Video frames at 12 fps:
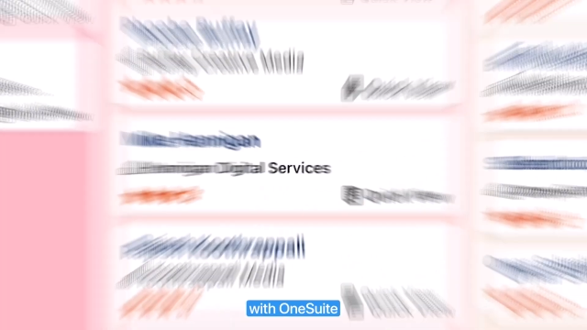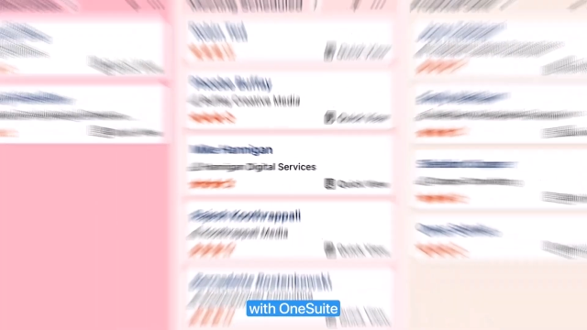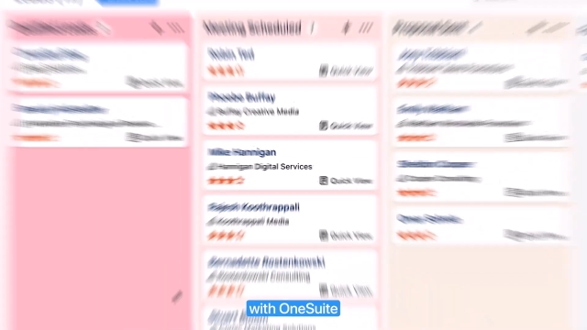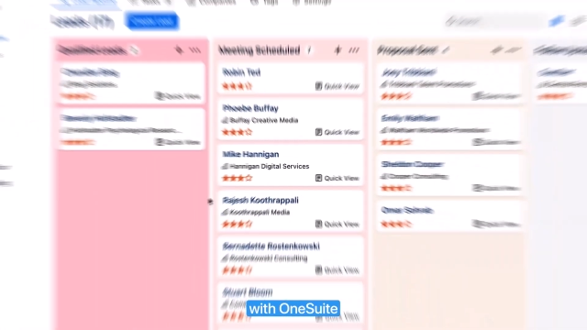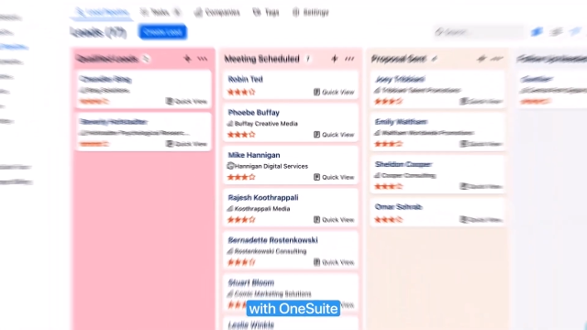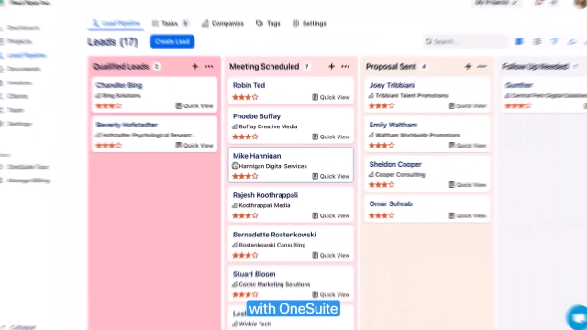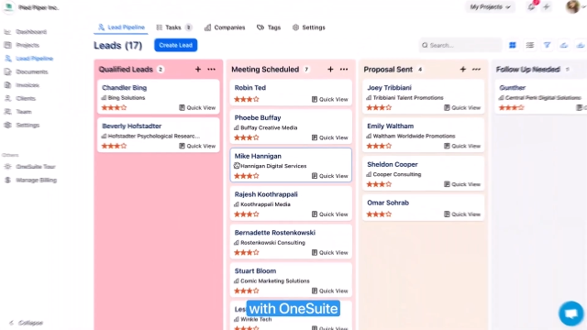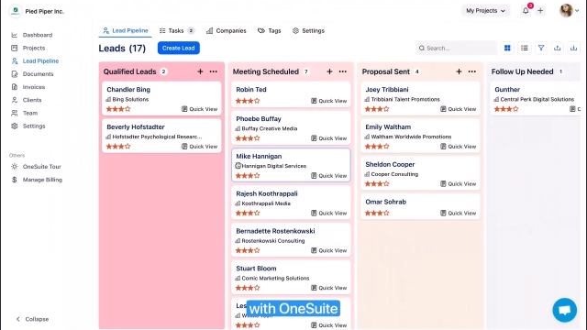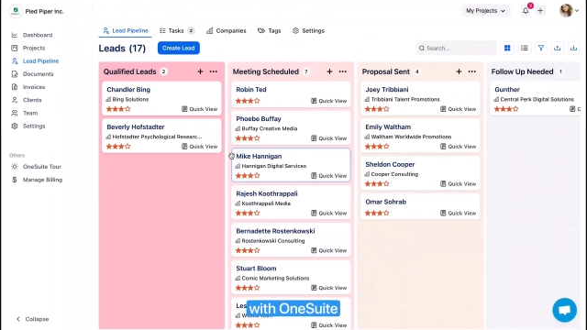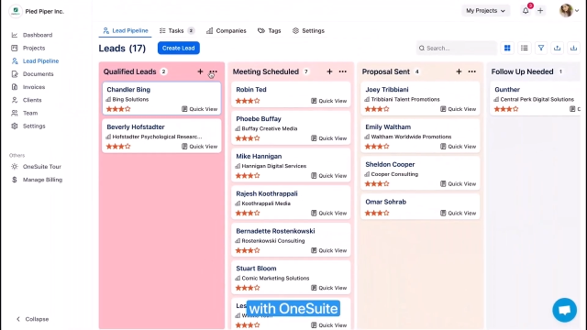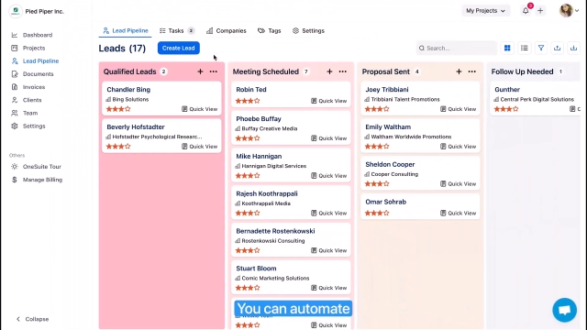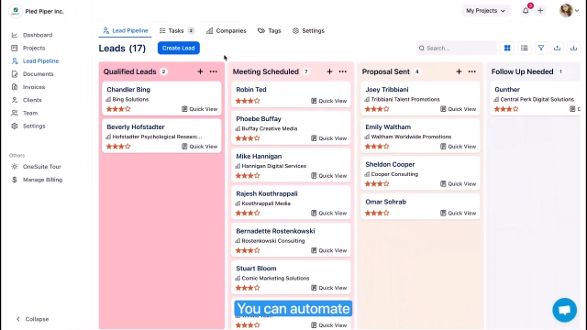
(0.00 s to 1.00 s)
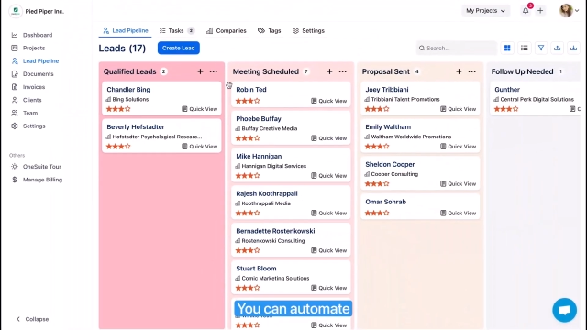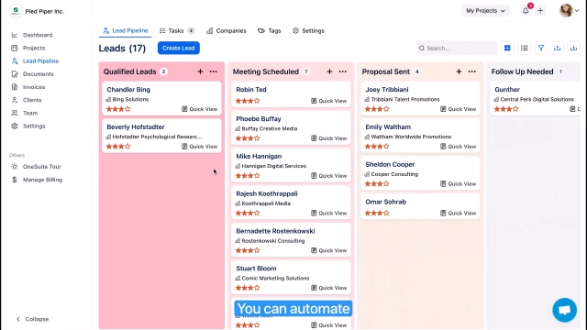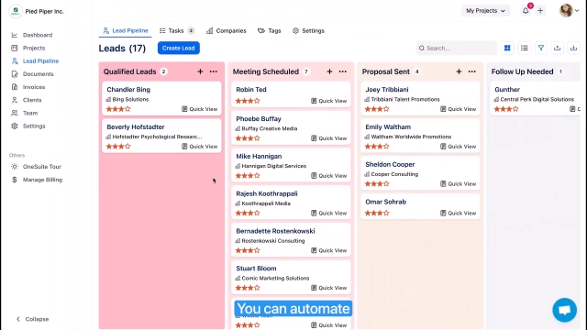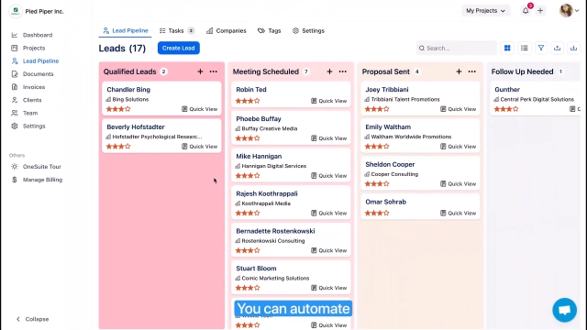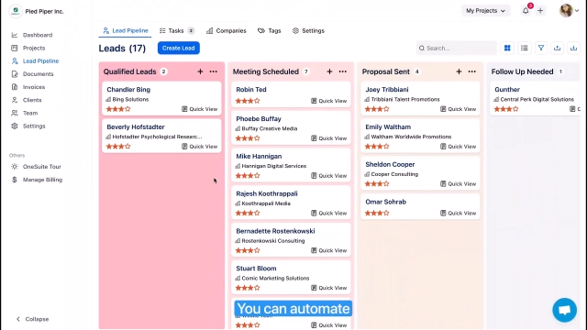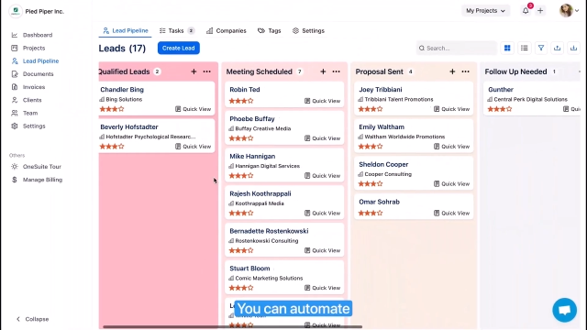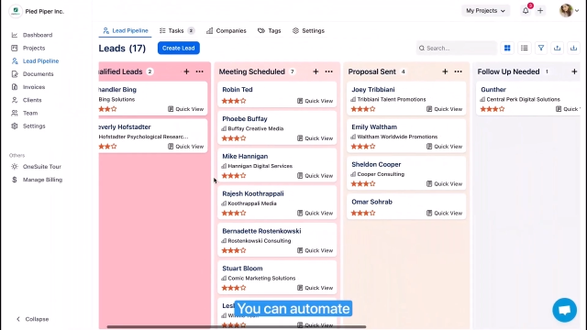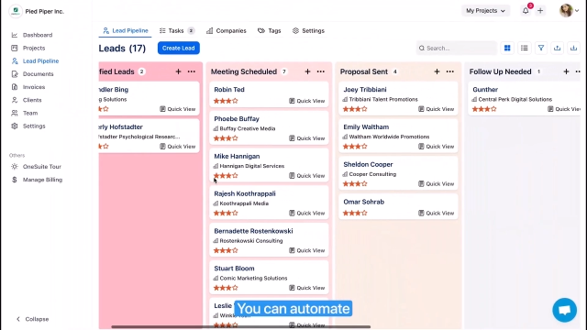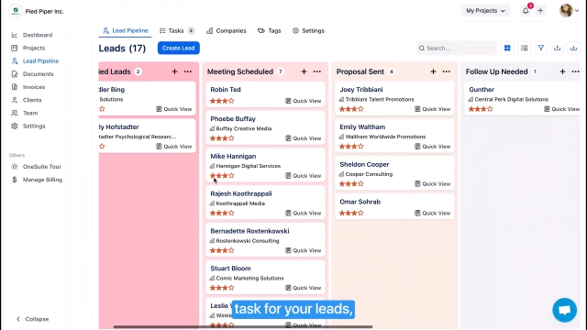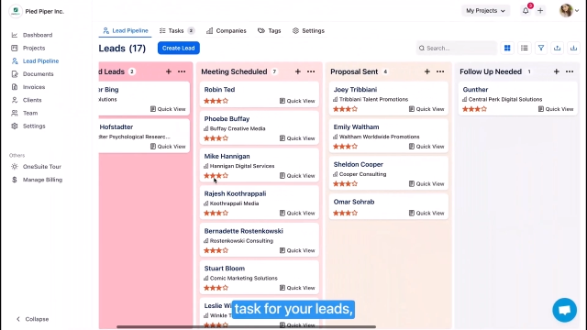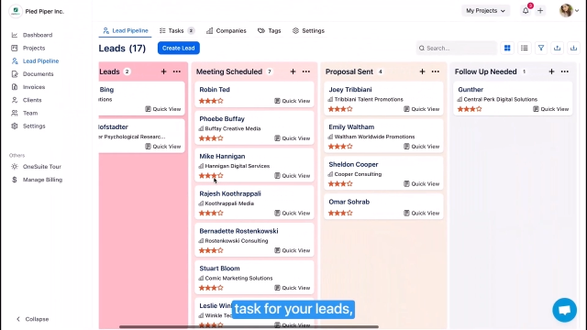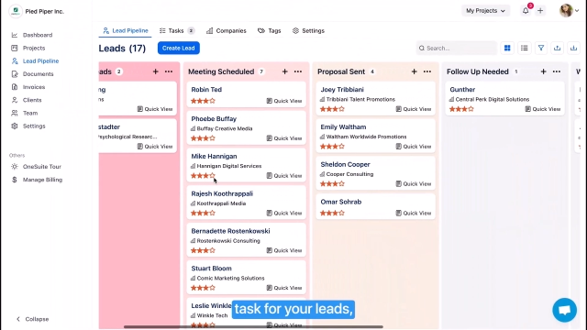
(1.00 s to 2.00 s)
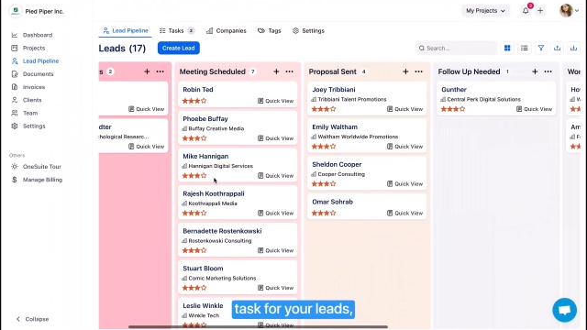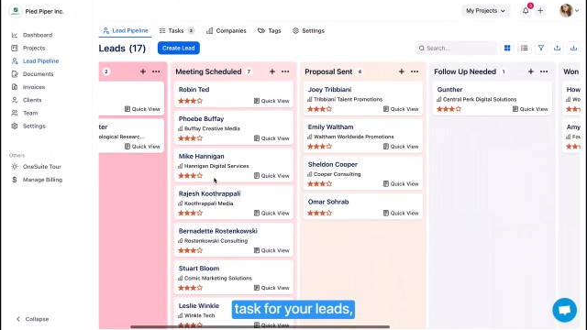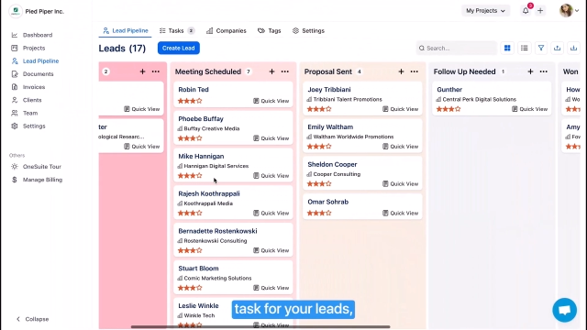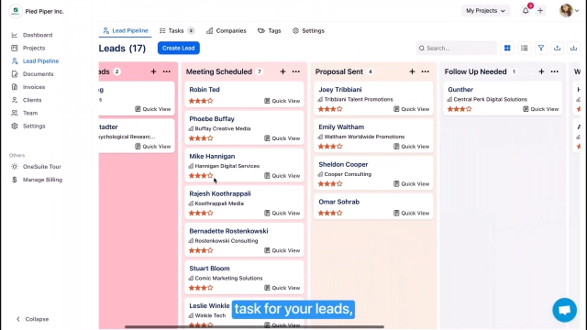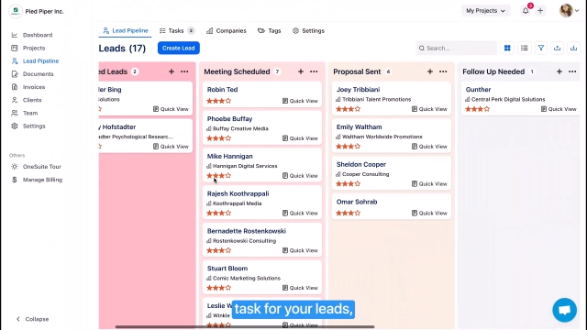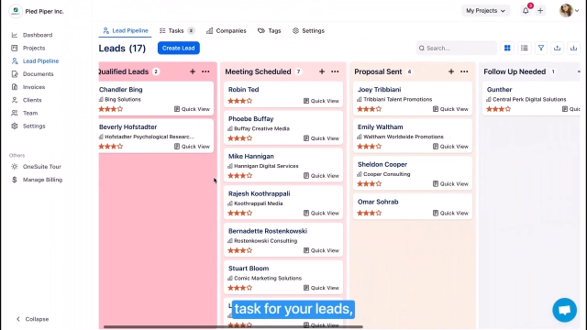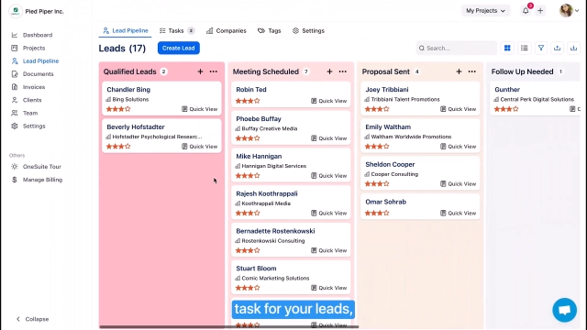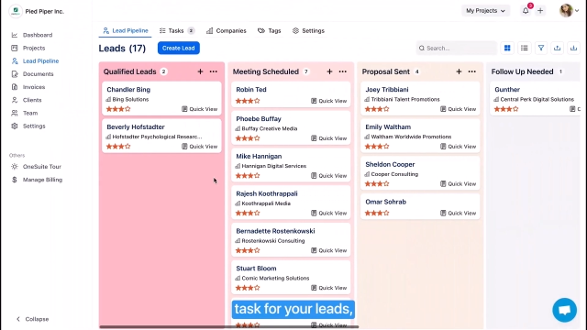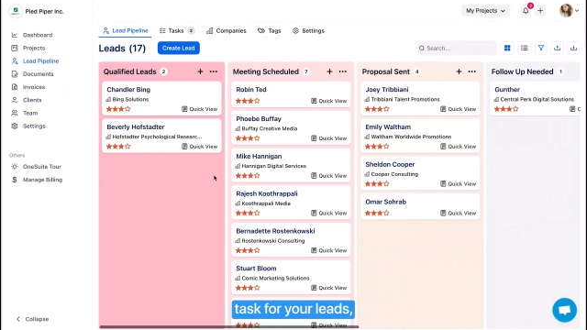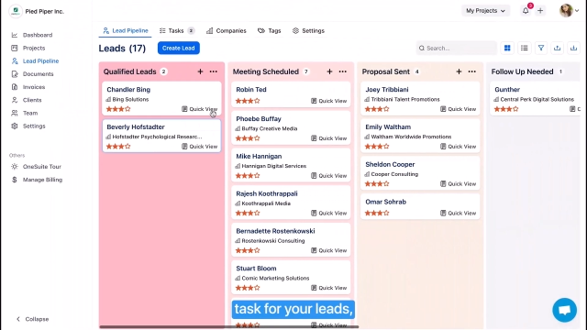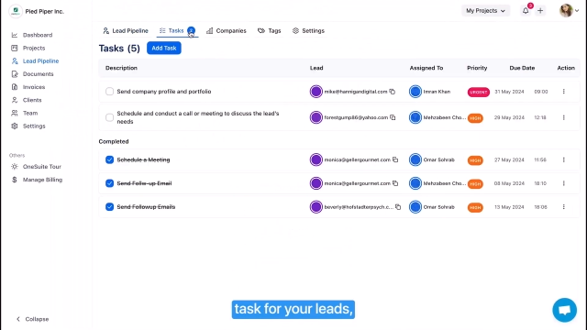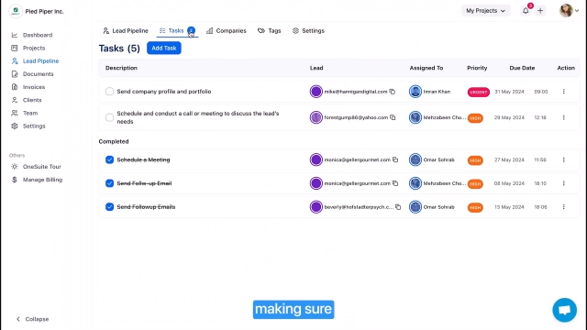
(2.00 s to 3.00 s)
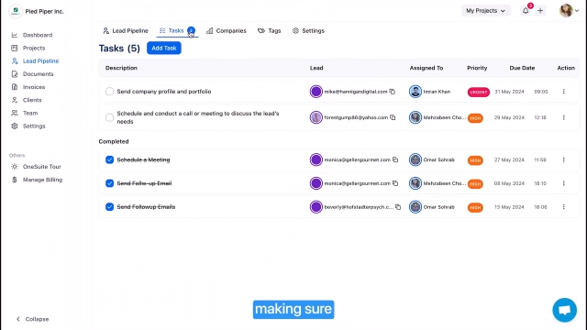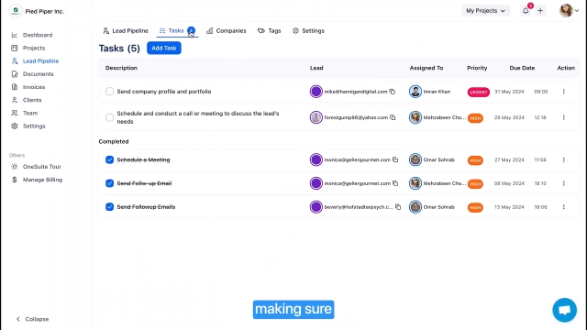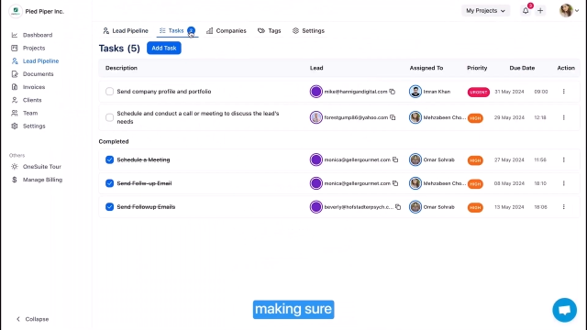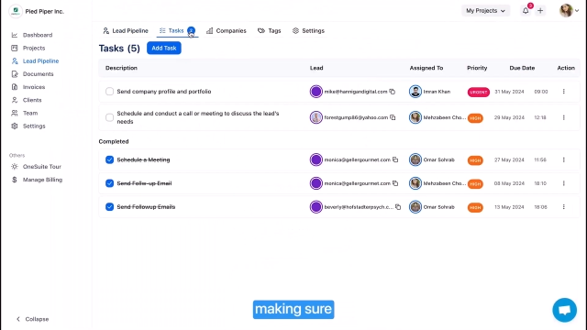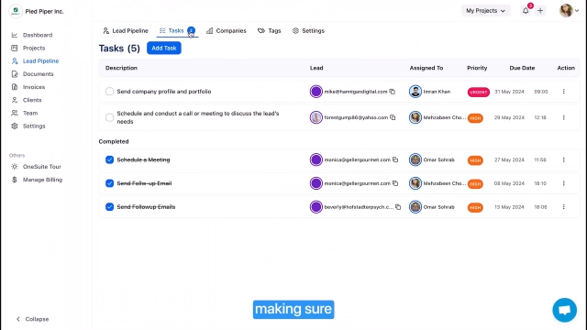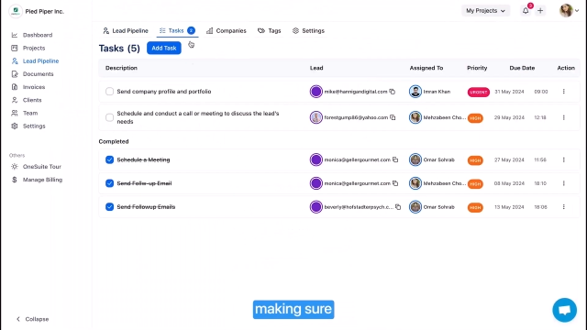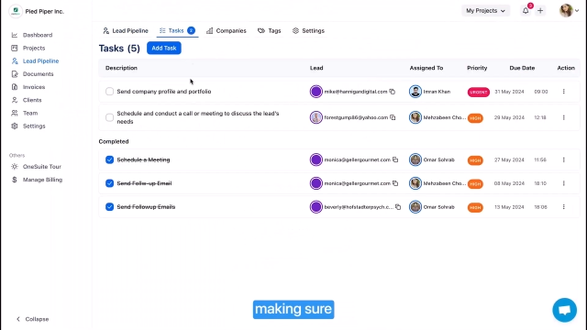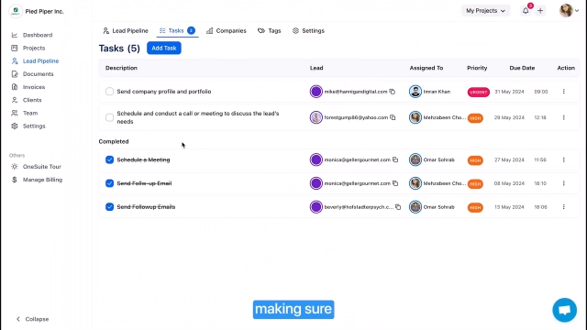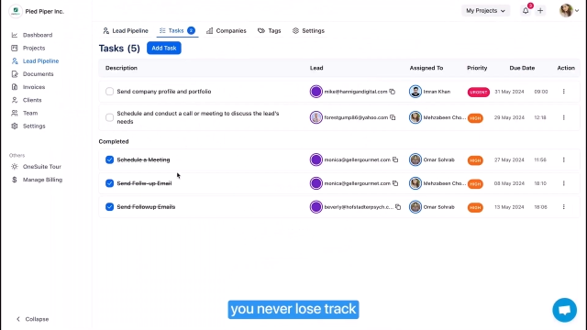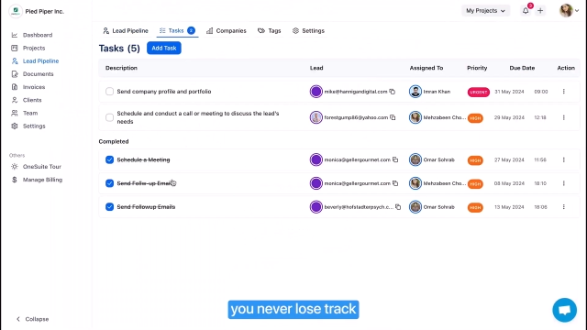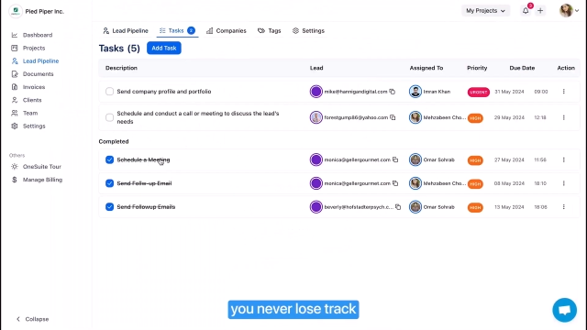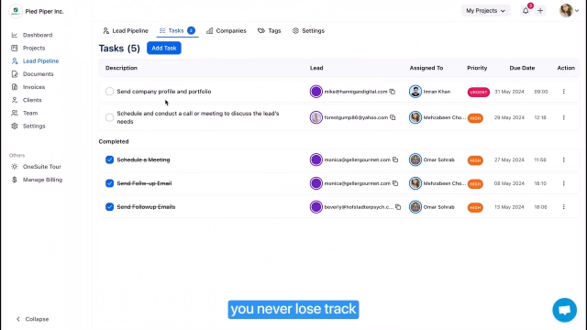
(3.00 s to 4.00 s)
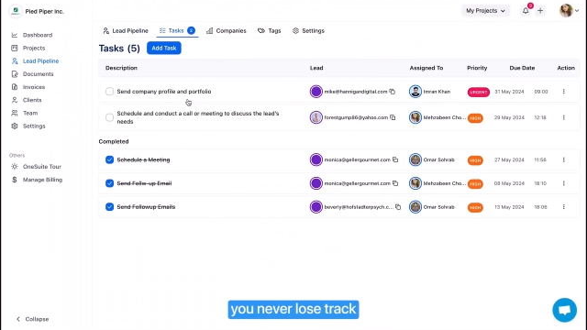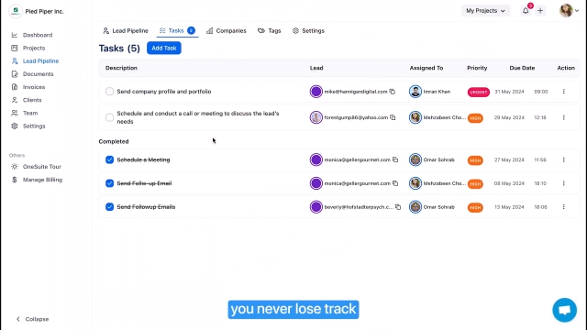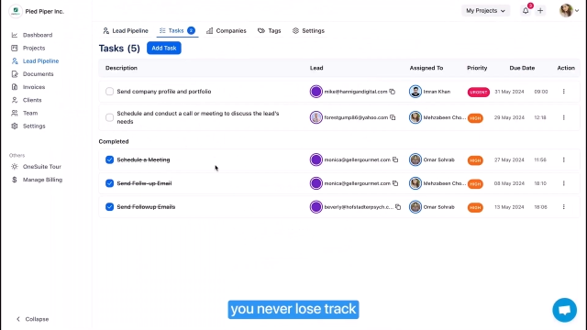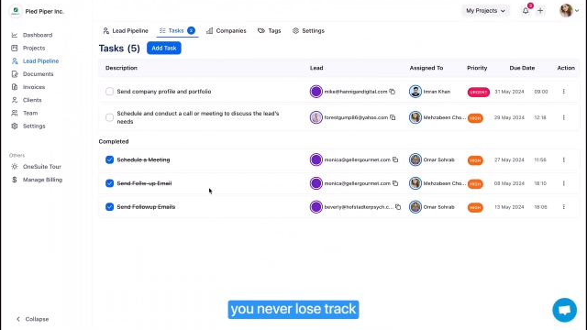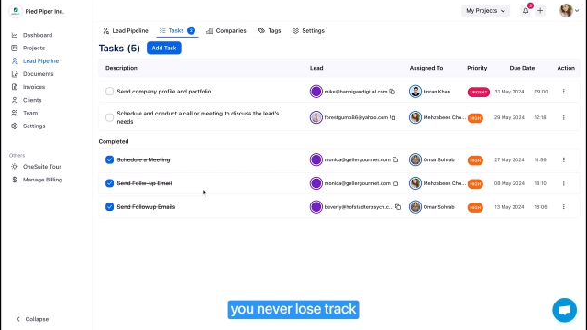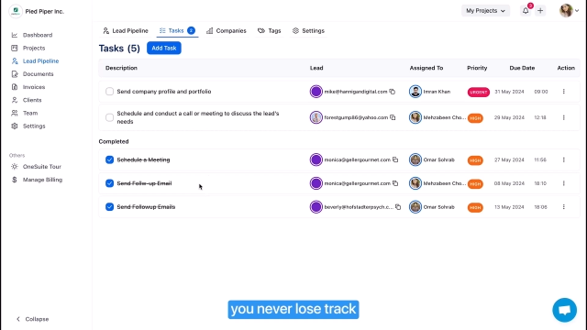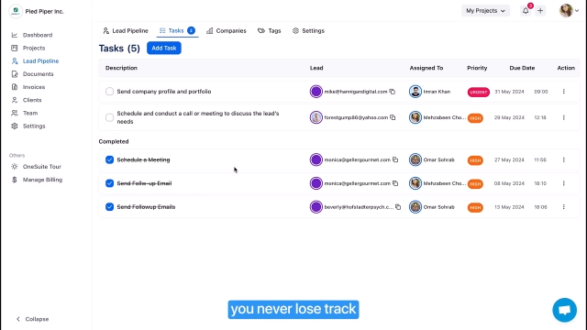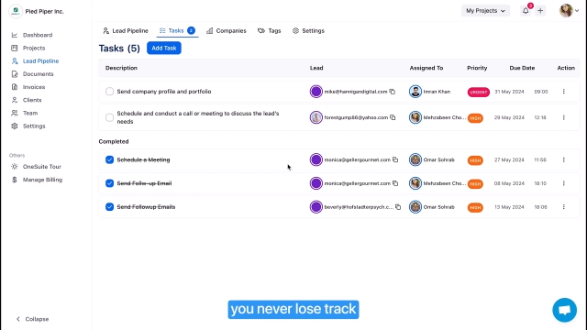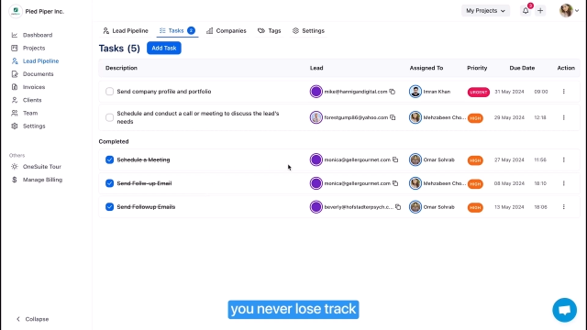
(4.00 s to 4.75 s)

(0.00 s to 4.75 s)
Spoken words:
[unreadable: no face in view]